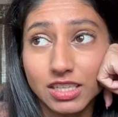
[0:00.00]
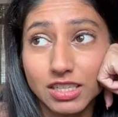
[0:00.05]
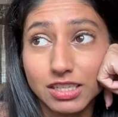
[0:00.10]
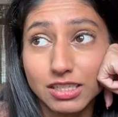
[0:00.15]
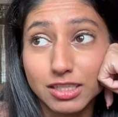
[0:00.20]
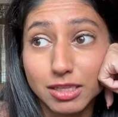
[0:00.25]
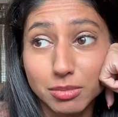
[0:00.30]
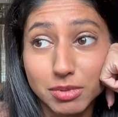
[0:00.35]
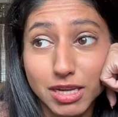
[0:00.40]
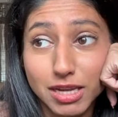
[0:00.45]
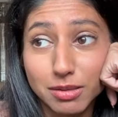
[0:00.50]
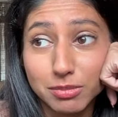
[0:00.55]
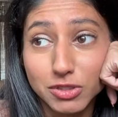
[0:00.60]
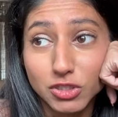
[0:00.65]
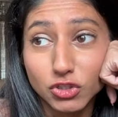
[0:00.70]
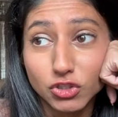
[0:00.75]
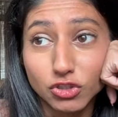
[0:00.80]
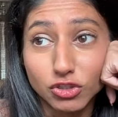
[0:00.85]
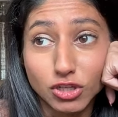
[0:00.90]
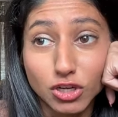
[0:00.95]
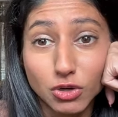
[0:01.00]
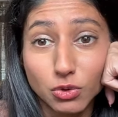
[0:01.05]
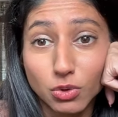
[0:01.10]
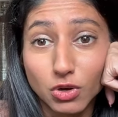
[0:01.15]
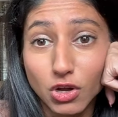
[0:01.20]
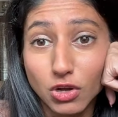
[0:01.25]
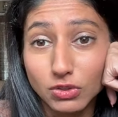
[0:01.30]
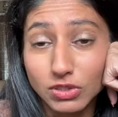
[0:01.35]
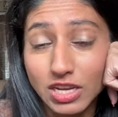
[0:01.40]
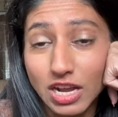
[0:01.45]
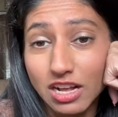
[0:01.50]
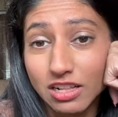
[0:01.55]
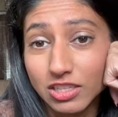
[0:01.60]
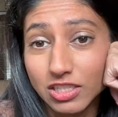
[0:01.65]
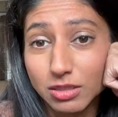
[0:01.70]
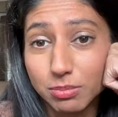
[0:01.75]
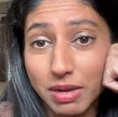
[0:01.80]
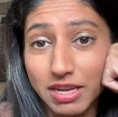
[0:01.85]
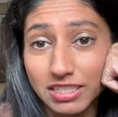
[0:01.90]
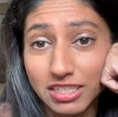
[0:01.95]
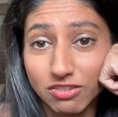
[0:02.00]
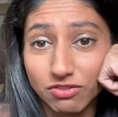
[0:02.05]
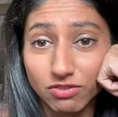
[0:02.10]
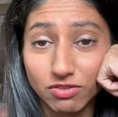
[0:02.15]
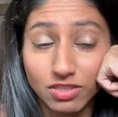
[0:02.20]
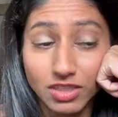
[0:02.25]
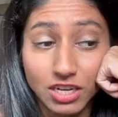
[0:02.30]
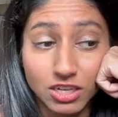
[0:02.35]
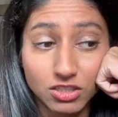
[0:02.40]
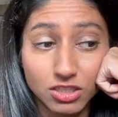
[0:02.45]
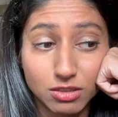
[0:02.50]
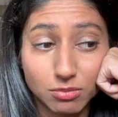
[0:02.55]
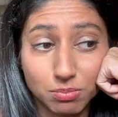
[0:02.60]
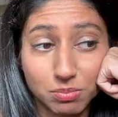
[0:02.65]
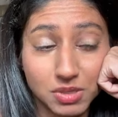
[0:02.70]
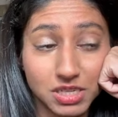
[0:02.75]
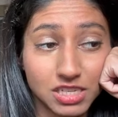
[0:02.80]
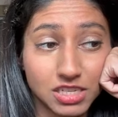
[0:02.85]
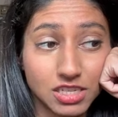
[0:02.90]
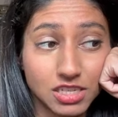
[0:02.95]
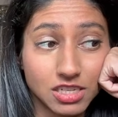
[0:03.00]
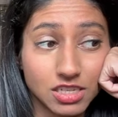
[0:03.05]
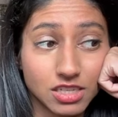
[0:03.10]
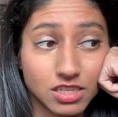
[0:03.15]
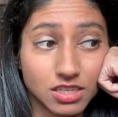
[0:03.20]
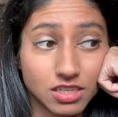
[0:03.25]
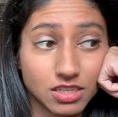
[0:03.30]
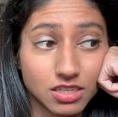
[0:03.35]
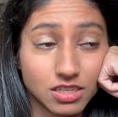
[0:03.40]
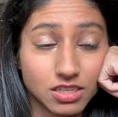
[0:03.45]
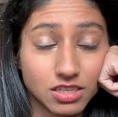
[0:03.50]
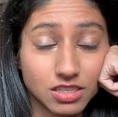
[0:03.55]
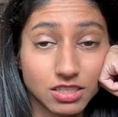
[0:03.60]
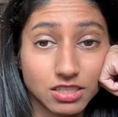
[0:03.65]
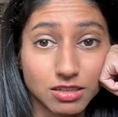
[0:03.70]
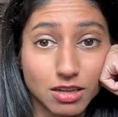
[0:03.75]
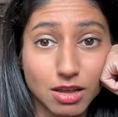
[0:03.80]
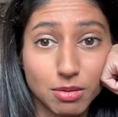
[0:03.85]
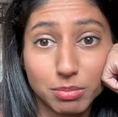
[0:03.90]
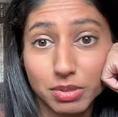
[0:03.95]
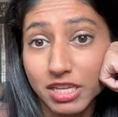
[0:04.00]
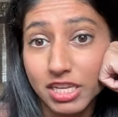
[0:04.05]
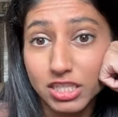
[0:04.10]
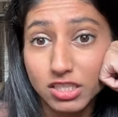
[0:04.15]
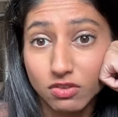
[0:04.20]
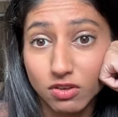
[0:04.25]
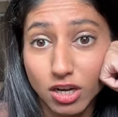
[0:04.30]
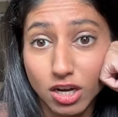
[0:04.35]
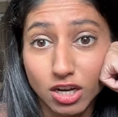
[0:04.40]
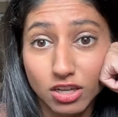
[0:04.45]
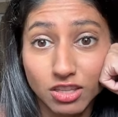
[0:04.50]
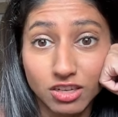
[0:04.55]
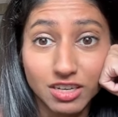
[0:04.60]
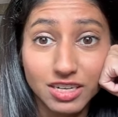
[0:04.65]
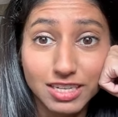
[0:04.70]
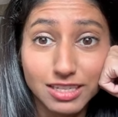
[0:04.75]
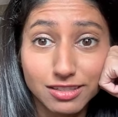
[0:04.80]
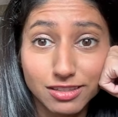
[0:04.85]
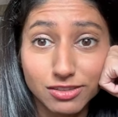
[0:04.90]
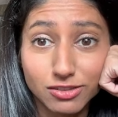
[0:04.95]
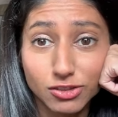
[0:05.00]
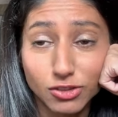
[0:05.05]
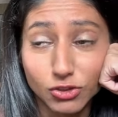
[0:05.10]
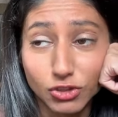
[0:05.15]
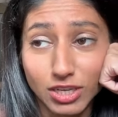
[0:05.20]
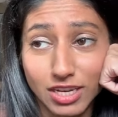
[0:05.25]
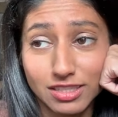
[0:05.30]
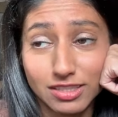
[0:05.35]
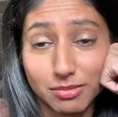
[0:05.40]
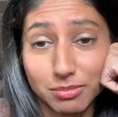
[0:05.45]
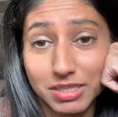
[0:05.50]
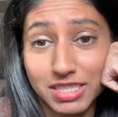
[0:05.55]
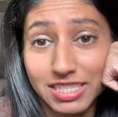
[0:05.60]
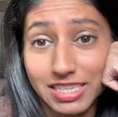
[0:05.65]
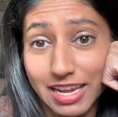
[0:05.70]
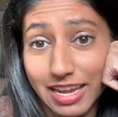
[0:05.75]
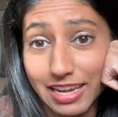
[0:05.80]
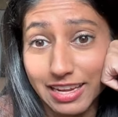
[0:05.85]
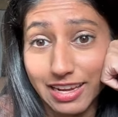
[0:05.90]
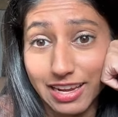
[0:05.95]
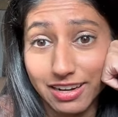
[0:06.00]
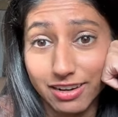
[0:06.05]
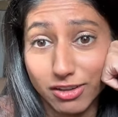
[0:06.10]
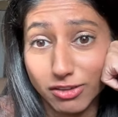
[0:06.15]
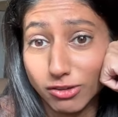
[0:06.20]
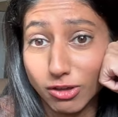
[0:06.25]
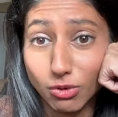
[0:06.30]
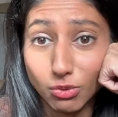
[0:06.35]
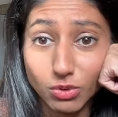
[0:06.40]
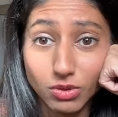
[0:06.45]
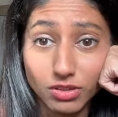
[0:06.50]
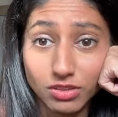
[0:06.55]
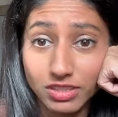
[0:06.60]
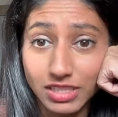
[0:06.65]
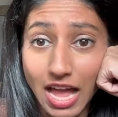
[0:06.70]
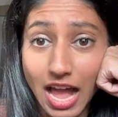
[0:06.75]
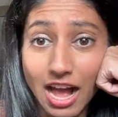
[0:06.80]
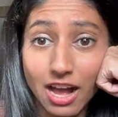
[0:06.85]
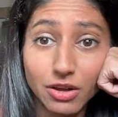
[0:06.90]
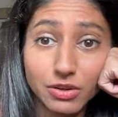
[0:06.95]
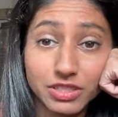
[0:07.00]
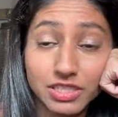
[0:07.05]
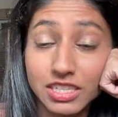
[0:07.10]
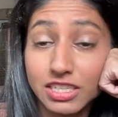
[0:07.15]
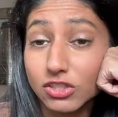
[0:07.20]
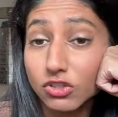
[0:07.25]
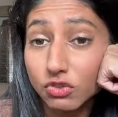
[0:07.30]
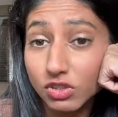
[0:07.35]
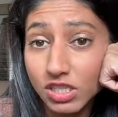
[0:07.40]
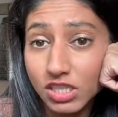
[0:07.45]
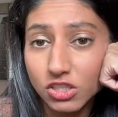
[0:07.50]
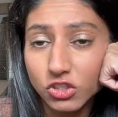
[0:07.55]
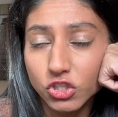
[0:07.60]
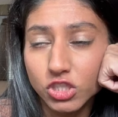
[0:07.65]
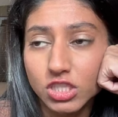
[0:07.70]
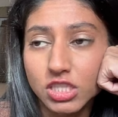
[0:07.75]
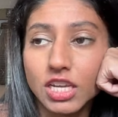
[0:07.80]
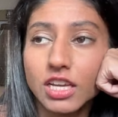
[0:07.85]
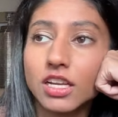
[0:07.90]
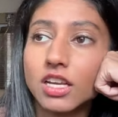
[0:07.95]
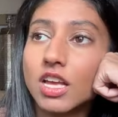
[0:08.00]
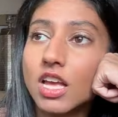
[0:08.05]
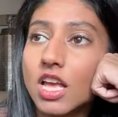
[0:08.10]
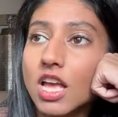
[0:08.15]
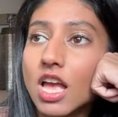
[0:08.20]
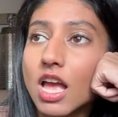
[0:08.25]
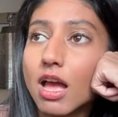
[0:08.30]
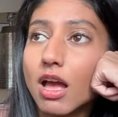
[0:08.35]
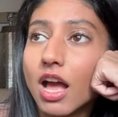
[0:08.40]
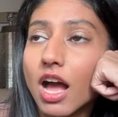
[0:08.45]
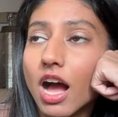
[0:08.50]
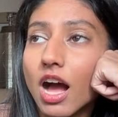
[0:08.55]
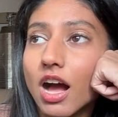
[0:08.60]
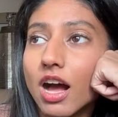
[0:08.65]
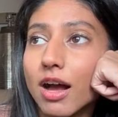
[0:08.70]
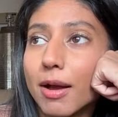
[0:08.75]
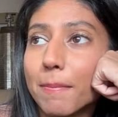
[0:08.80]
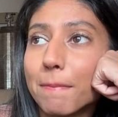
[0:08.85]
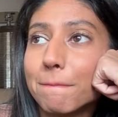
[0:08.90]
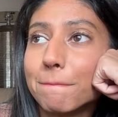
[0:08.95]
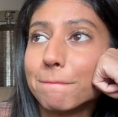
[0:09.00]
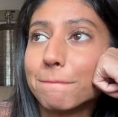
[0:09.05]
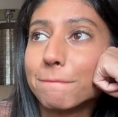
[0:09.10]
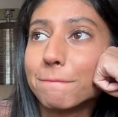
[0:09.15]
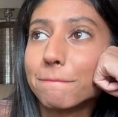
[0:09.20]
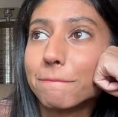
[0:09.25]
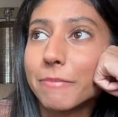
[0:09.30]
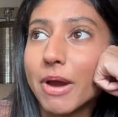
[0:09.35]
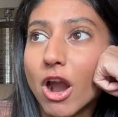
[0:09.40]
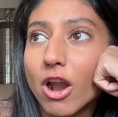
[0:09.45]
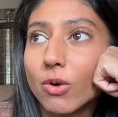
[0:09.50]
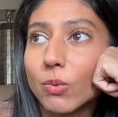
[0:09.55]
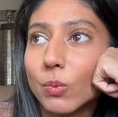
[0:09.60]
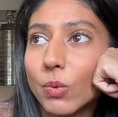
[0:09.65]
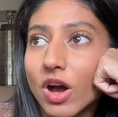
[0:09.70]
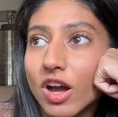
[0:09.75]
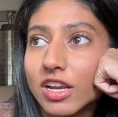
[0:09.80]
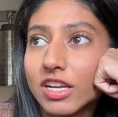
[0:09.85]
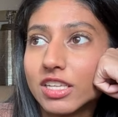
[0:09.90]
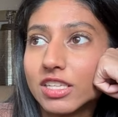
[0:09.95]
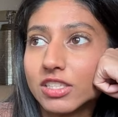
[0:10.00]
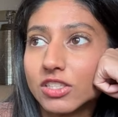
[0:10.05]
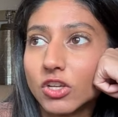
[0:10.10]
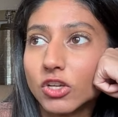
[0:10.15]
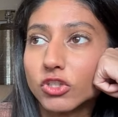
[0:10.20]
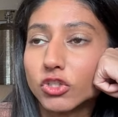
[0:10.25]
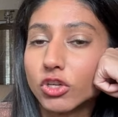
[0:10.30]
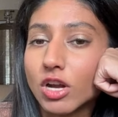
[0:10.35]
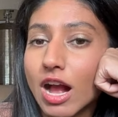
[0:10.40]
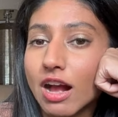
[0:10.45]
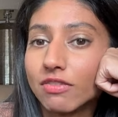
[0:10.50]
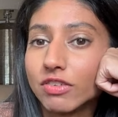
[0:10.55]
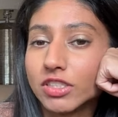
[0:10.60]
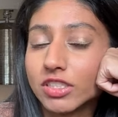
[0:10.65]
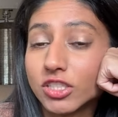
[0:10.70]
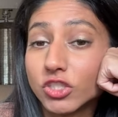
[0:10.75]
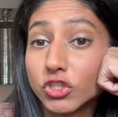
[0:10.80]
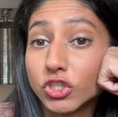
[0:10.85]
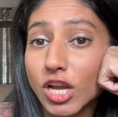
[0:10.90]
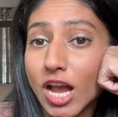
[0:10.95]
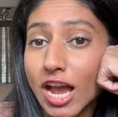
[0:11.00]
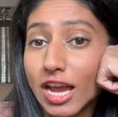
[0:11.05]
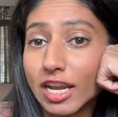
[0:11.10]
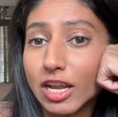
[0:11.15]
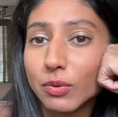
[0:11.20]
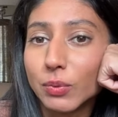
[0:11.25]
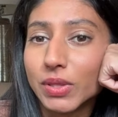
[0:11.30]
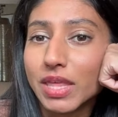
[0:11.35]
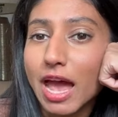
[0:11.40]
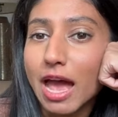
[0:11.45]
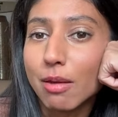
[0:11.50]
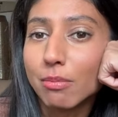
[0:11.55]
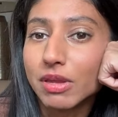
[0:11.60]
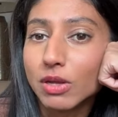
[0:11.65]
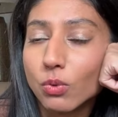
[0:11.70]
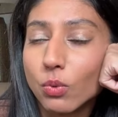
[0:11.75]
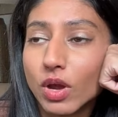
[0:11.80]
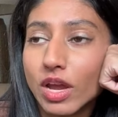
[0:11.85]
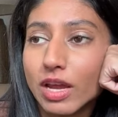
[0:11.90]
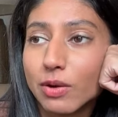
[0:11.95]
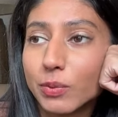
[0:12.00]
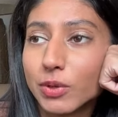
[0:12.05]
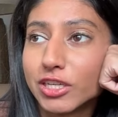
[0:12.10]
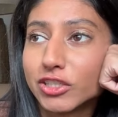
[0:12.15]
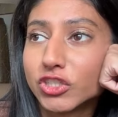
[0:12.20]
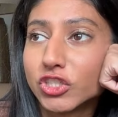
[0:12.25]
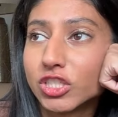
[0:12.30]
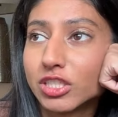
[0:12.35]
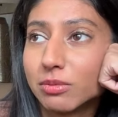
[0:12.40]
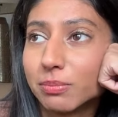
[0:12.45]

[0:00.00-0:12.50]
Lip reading: sometimes she'll go to a hotel expecting there to be a place for her. There isn't, so she ends up staying at a local's house. Like, it's really interesting. Part one is her travel to China with Hemingway, where she